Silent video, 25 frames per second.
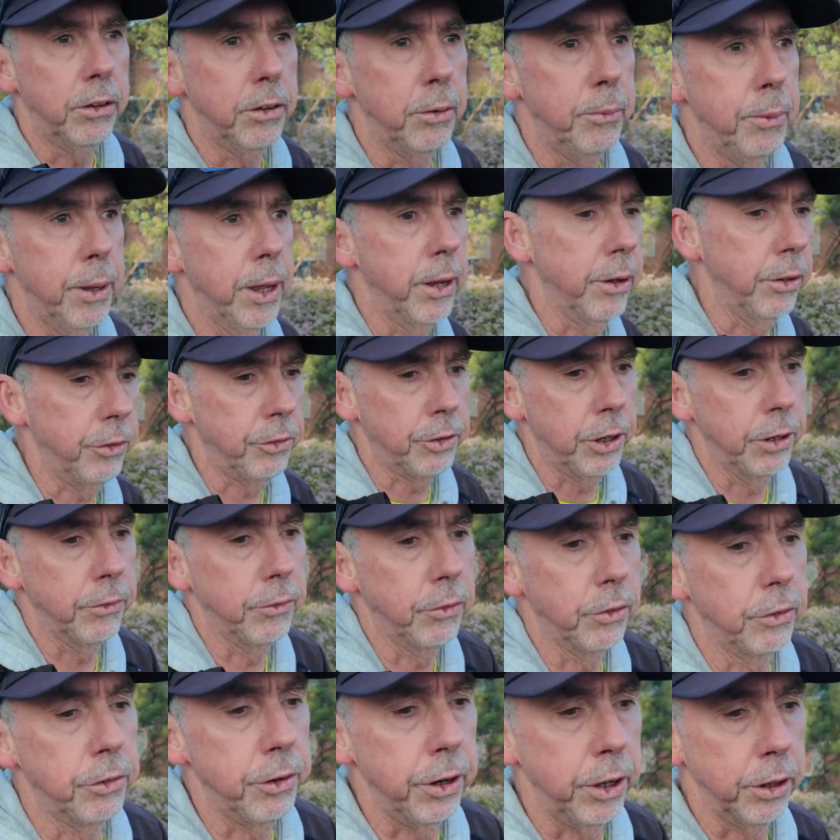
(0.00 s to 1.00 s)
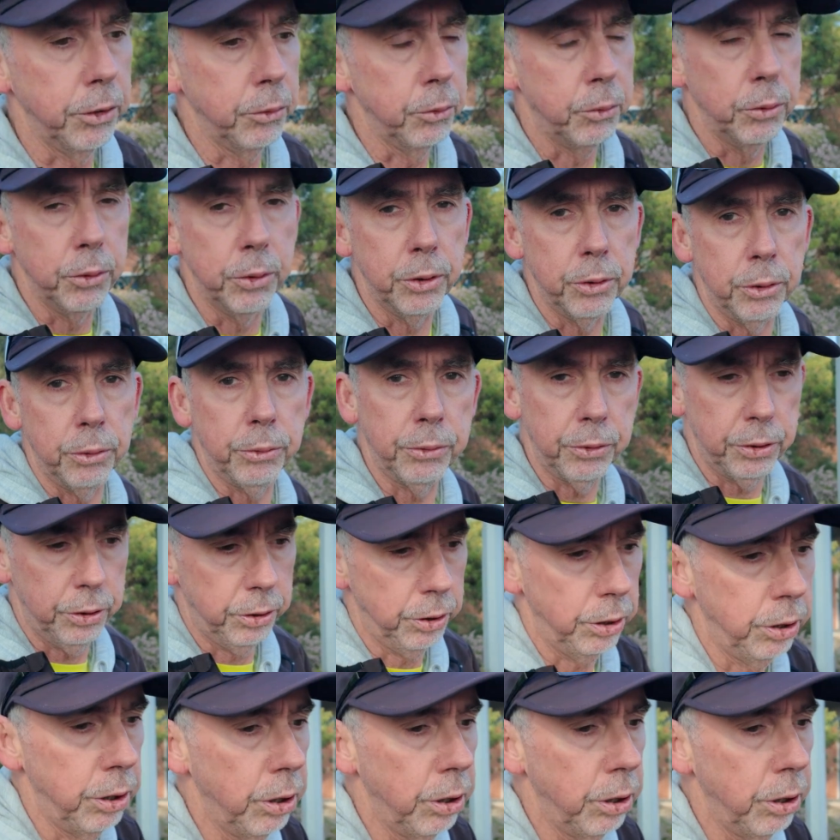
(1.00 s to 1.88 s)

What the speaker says: to be able to travel around the world,